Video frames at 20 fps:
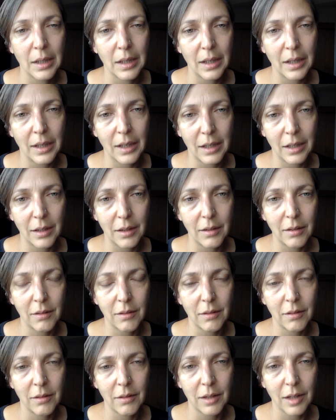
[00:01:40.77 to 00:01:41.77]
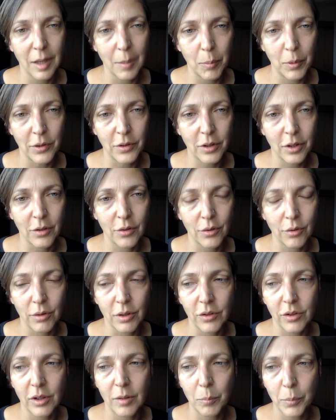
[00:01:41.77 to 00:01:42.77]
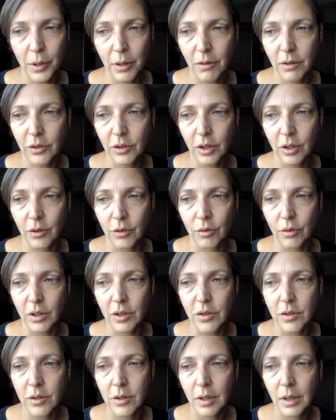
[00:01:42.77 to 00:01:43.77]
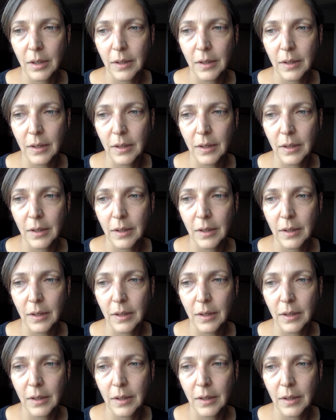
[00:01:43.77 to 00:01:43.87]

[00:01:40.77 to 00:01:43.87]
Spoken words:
in the capitalist countries, the imperialist countries.